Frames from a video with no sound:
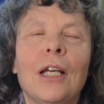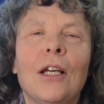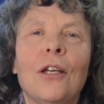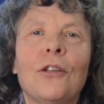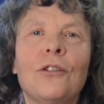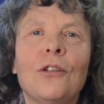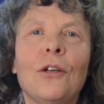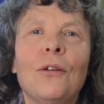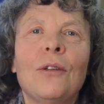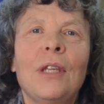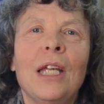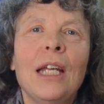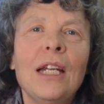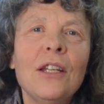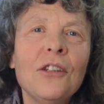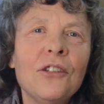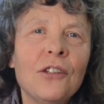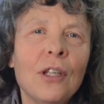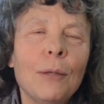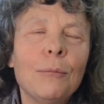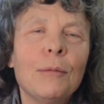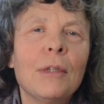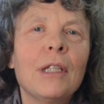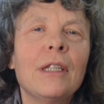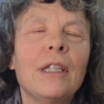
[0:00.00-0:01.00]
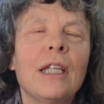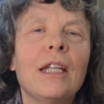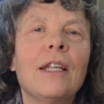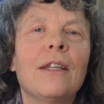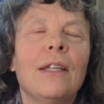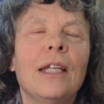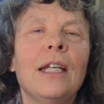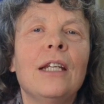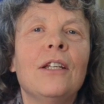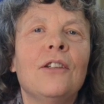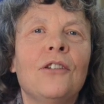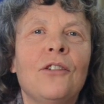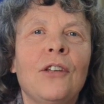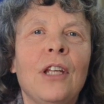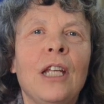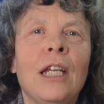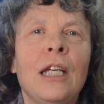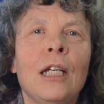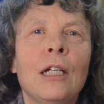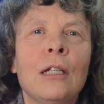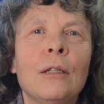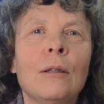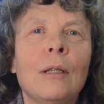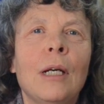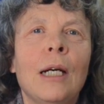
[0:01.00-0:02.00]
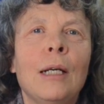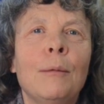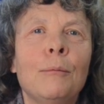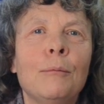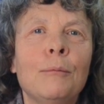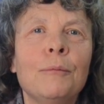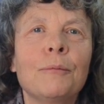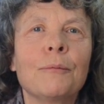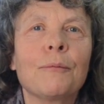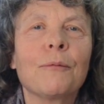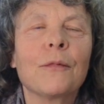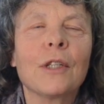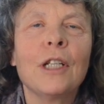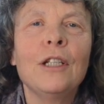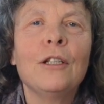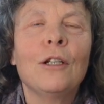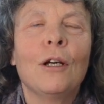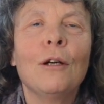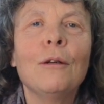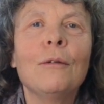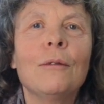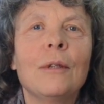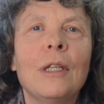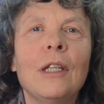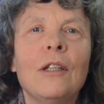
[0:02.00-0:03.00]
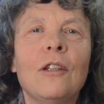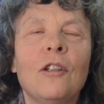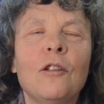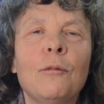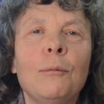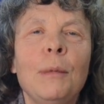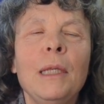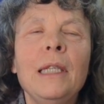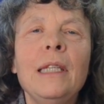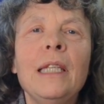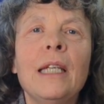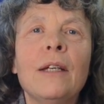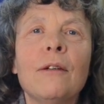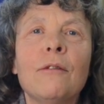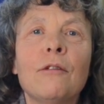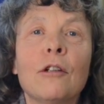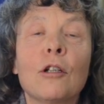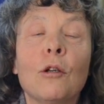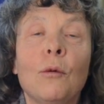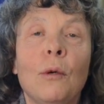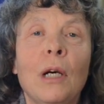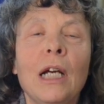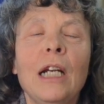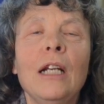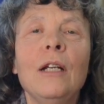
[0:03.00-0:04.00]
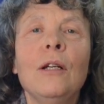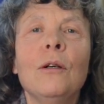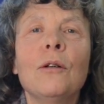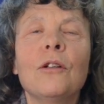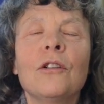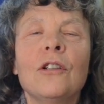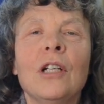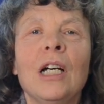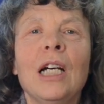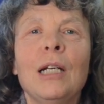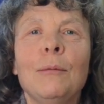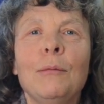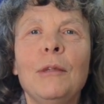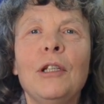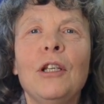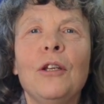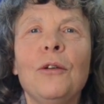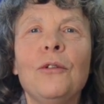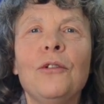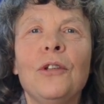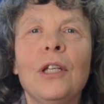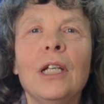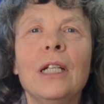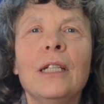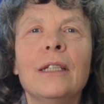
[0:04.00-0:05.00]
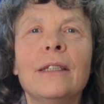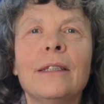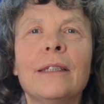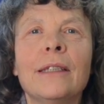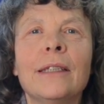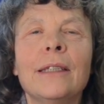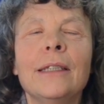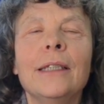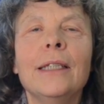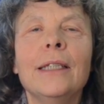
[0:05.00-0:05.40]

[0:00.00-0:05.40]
So that is something that is there, you know, that has been there for quite a long time in New Zealand.